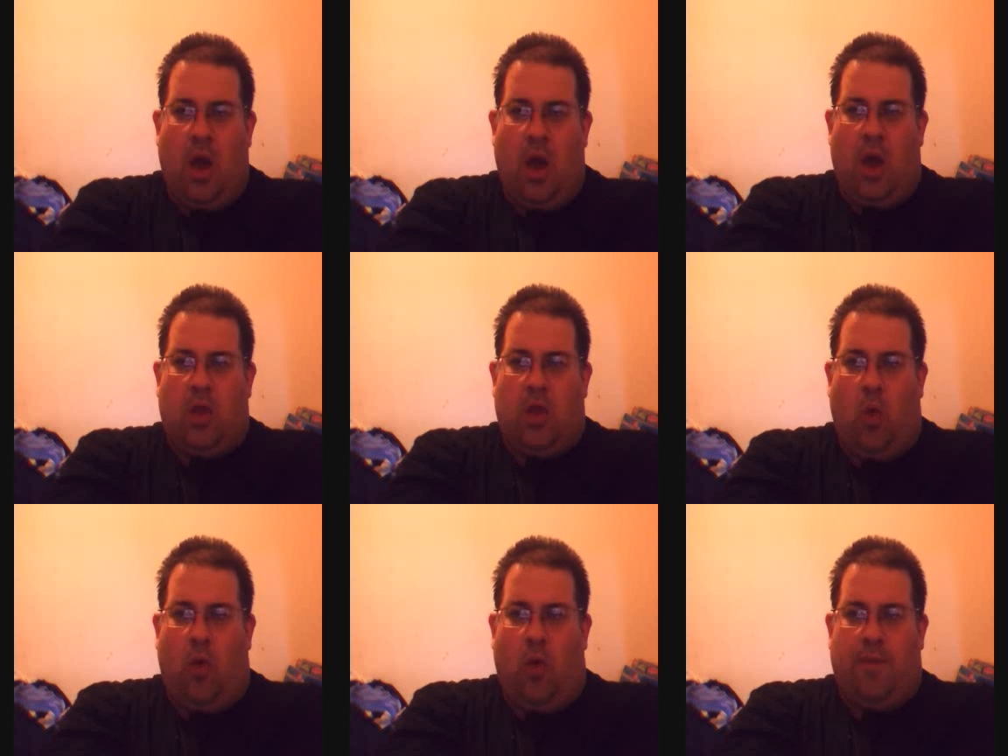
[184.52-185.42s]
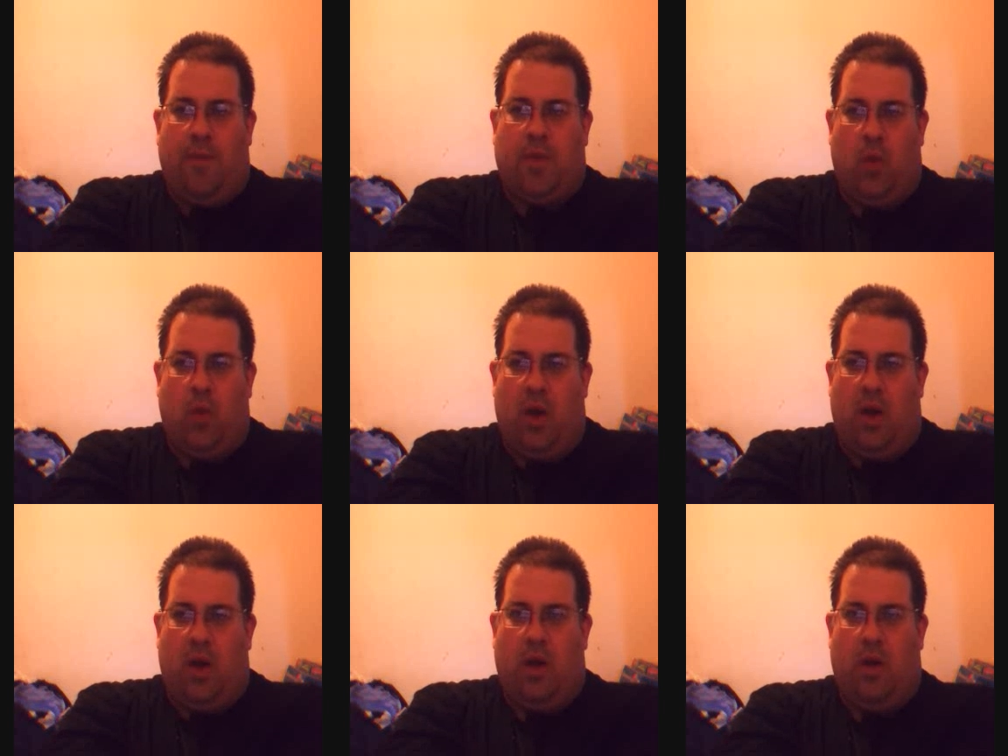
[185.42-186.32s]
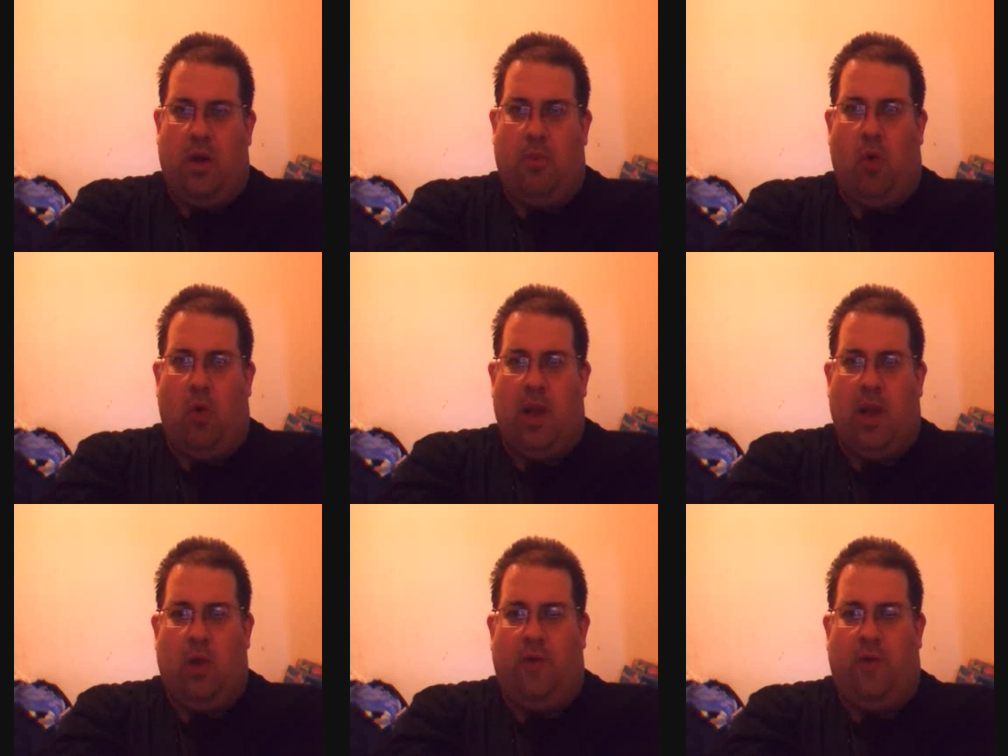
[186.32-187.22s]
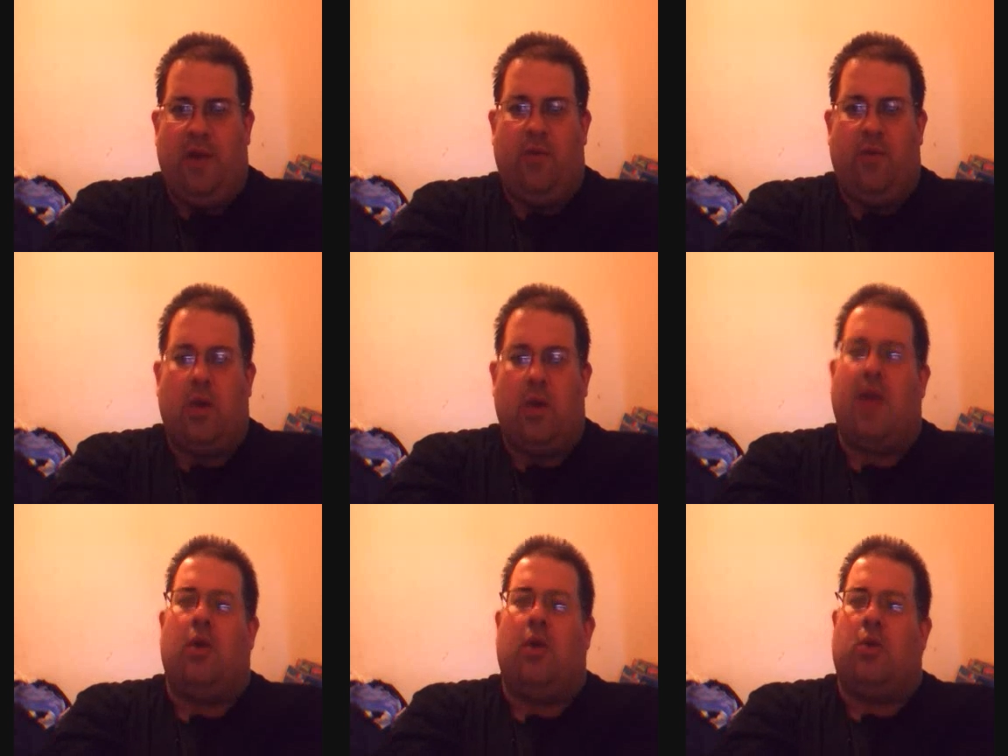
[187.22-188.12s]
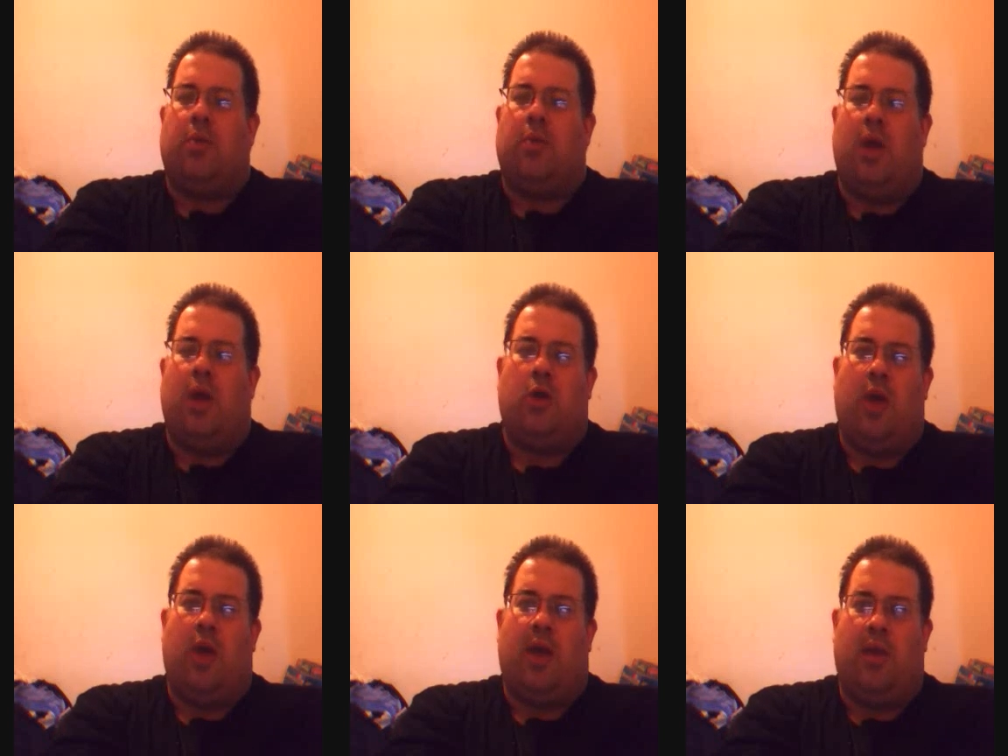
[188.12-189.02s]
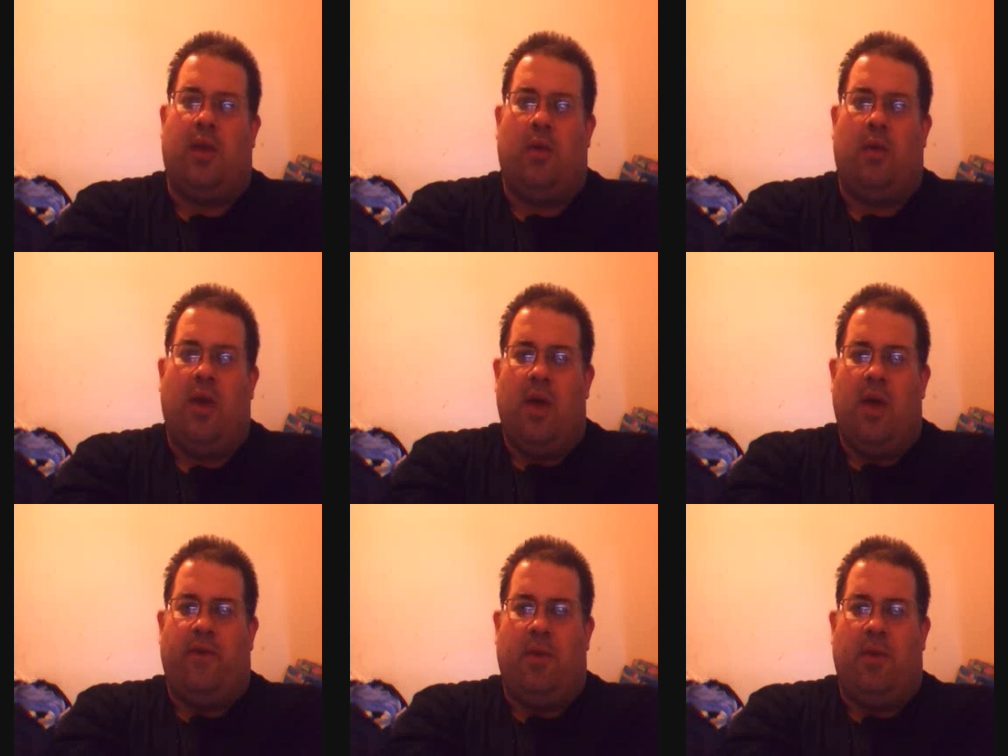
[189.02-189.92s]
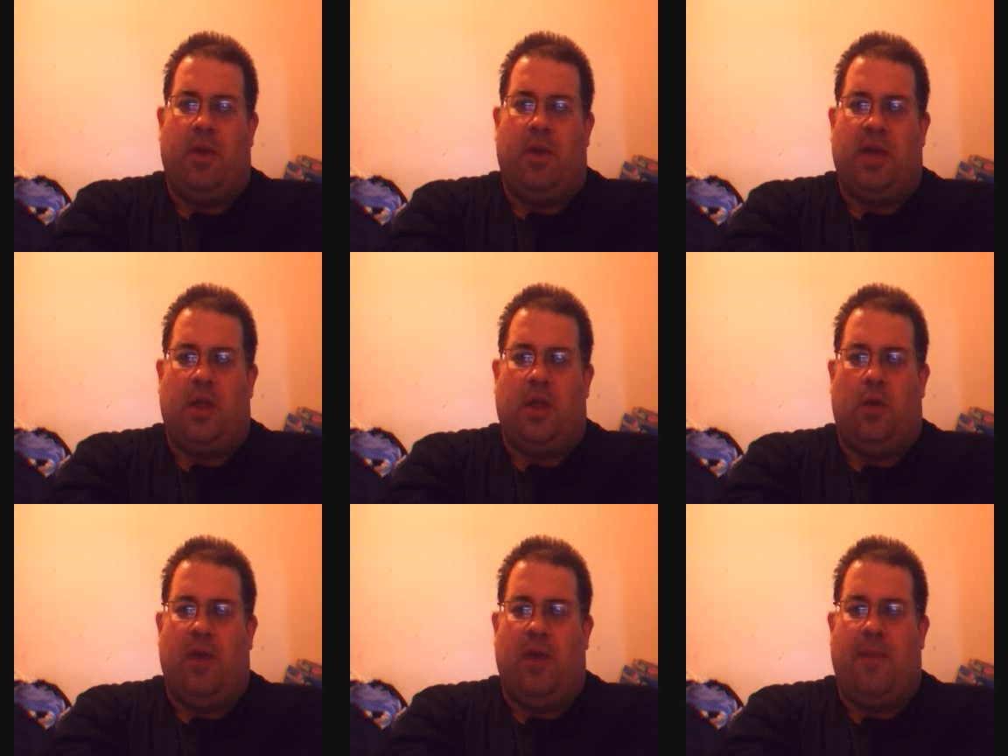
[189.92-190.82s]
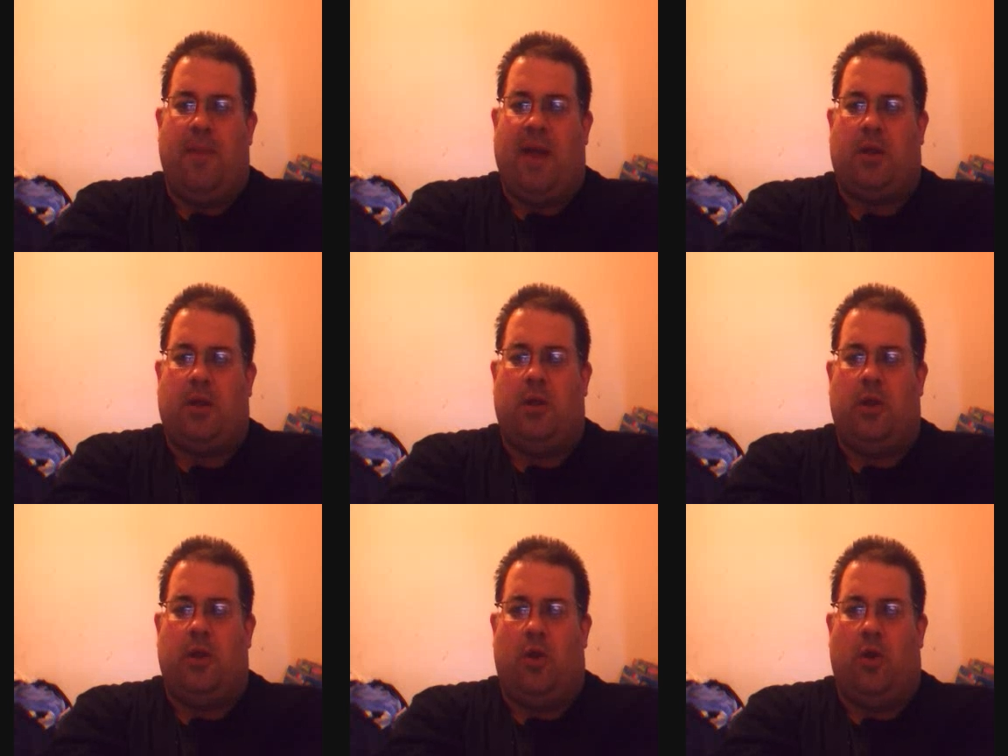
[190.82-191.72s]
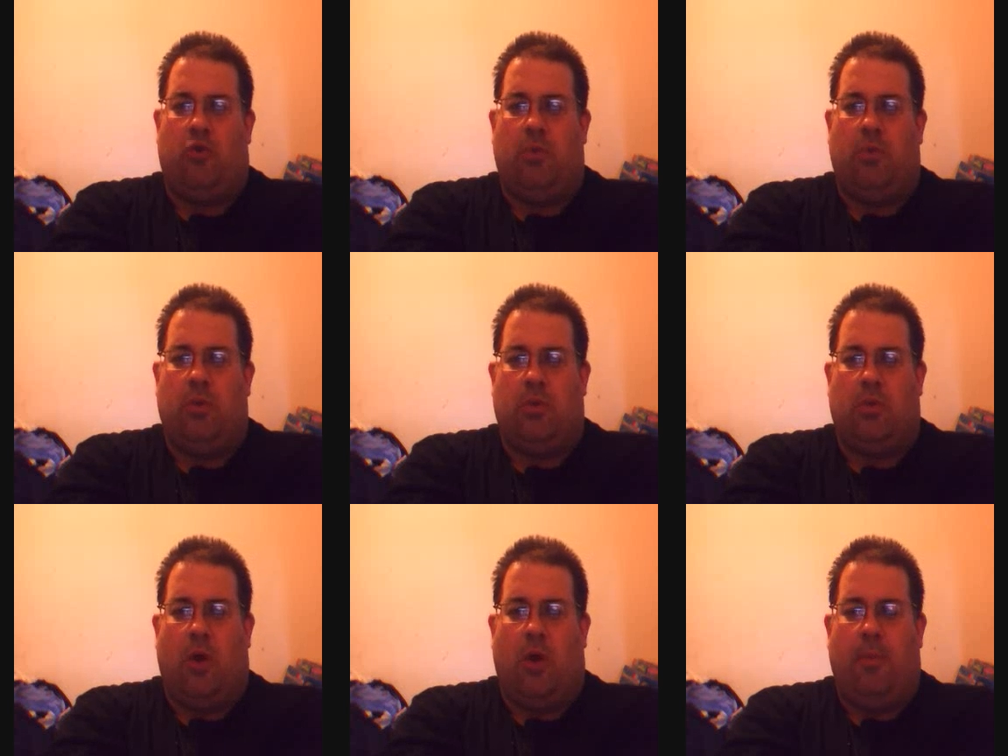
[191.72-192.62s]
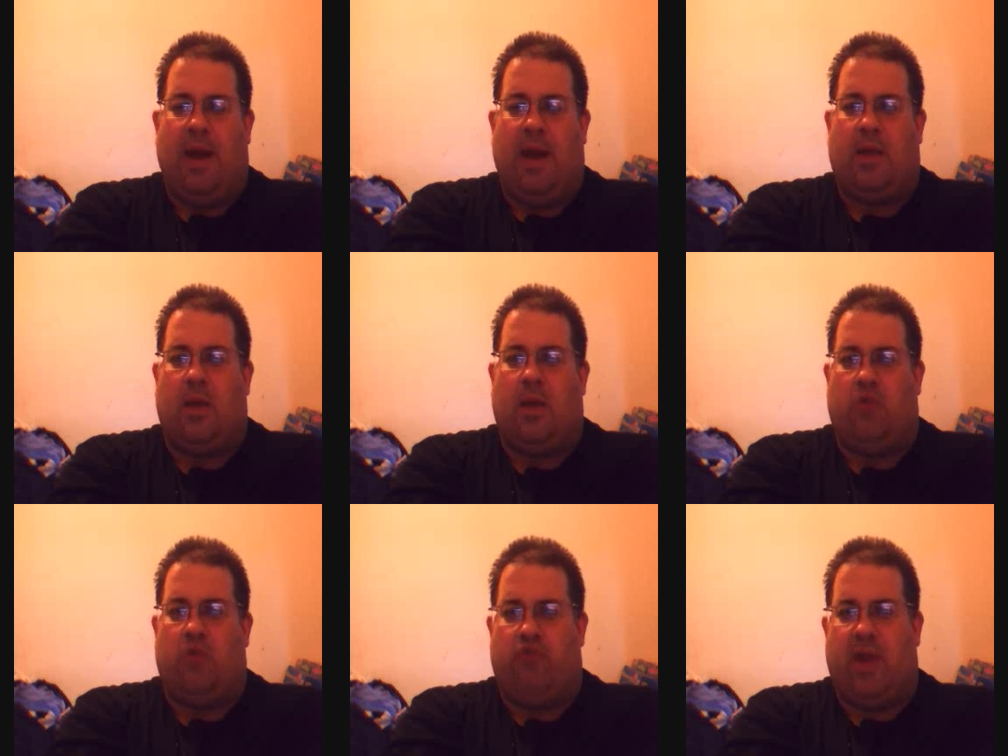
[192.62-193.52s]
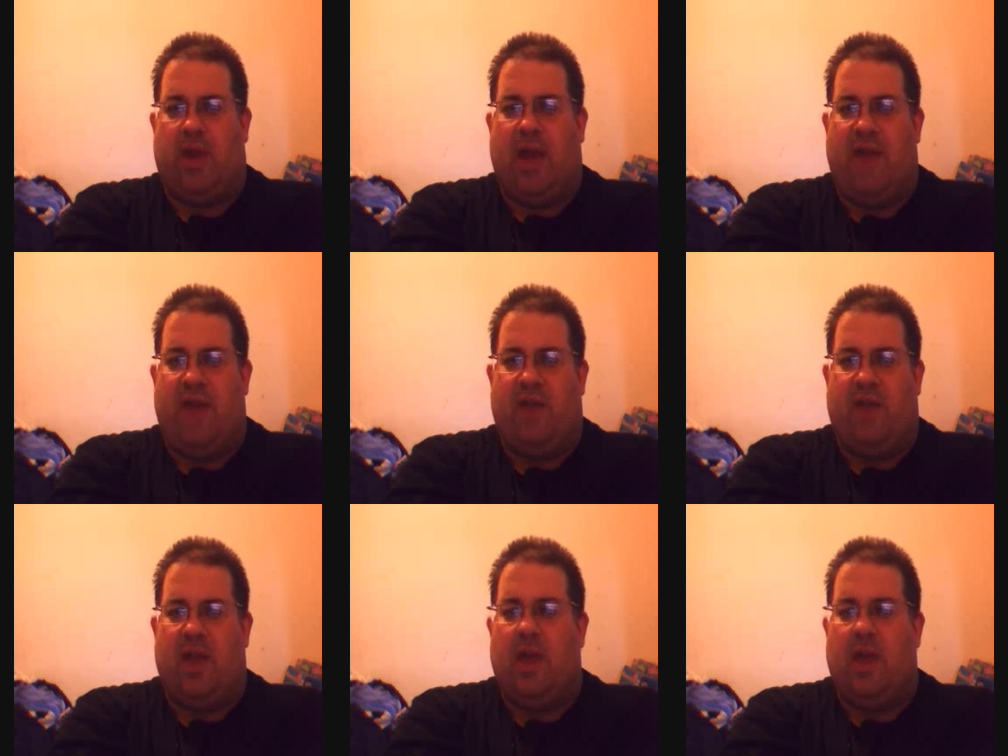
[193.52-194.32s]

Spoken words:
dwarves were more like lawful evil Klingons from Star Trek. They were very much into their battle and honourable combat and drinking heavily.